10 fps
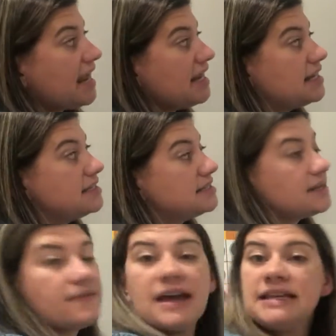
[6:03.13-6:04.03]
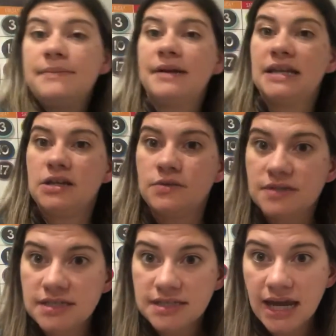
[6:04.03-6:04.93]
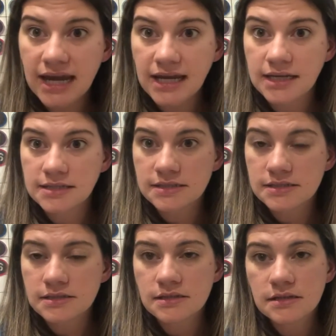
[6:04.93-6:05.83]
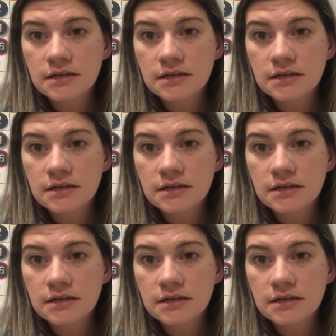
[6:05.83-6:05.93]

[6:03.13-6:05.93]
cans if anybody uses cans.